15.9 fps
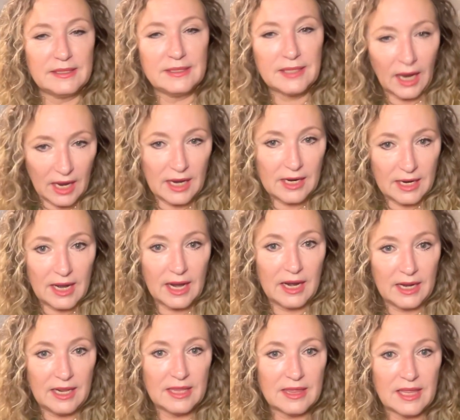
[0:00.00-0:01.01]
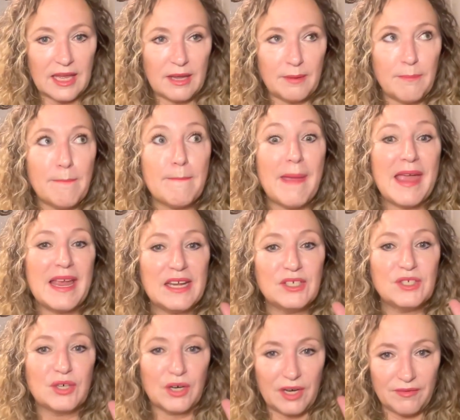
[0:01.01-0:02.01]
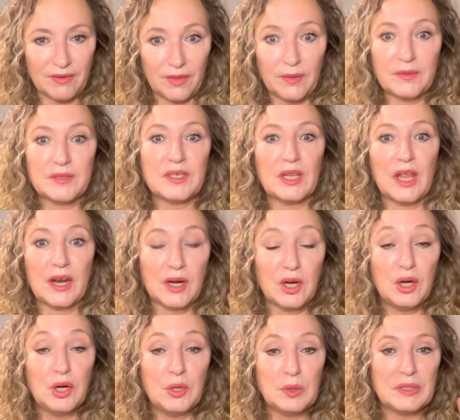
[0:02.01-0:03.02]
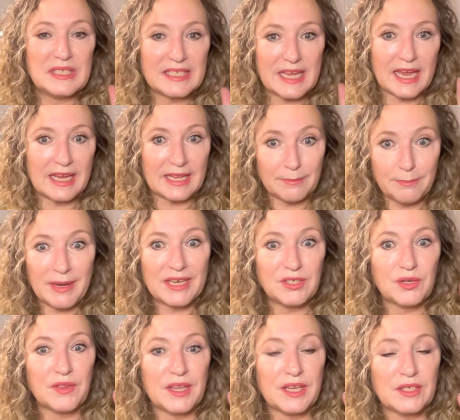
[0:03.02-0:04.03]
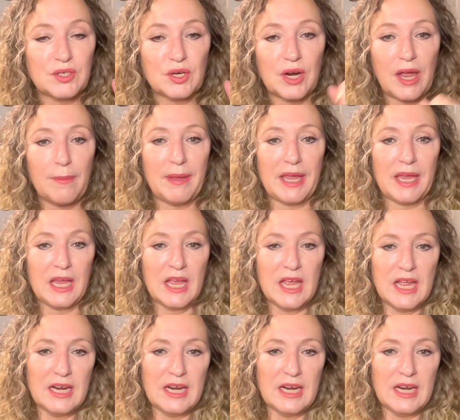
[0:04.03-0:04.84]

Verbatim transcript: done anything major, even though there's a lot of news saying major things are coming,